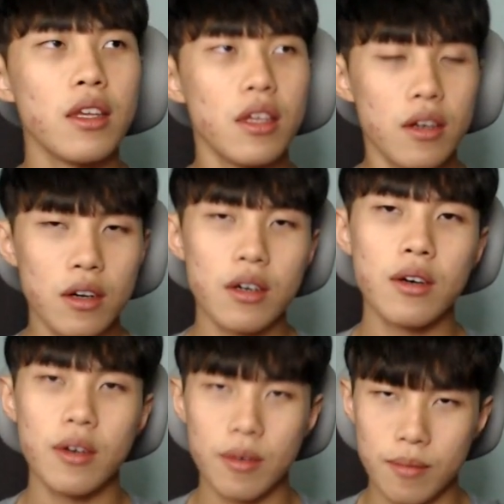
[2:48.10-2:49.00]

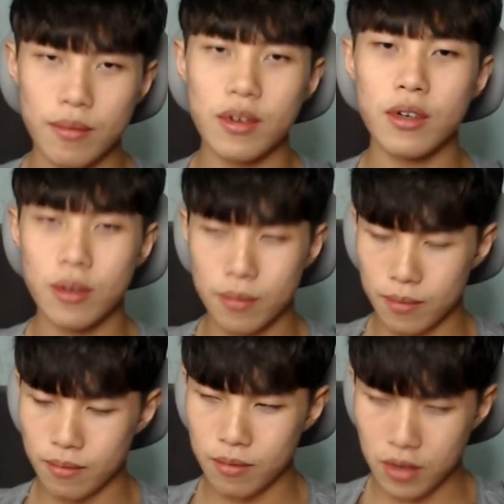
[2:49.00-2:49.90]

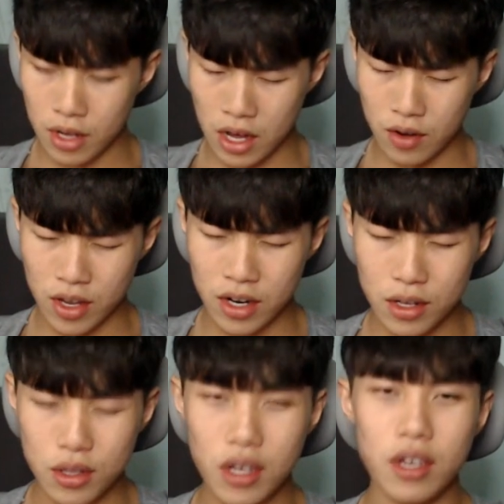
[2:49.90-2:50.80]
how can I
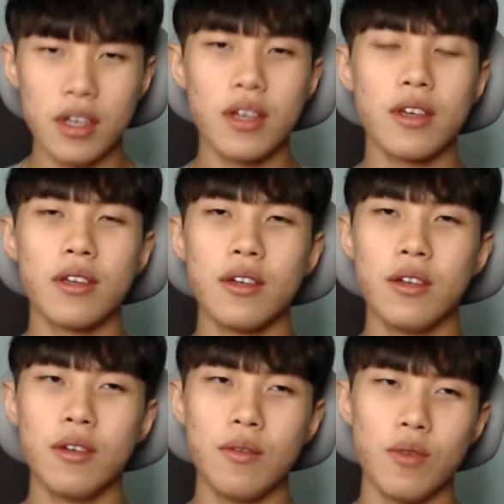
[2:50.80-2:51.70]
say,
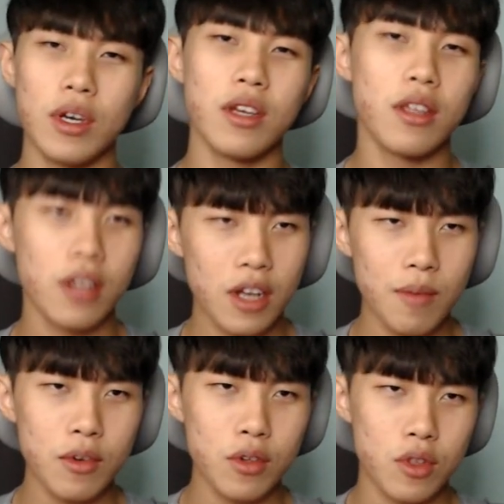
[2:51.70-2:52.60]
wait, let
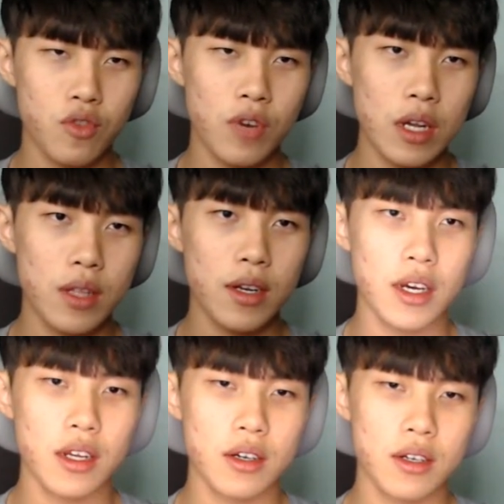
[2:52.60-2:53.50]
me use
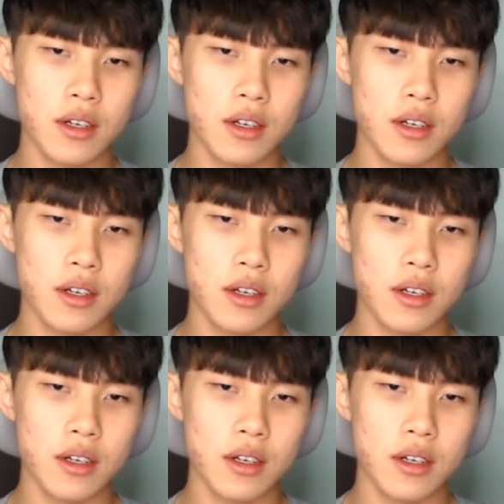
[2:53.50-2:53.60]
translator.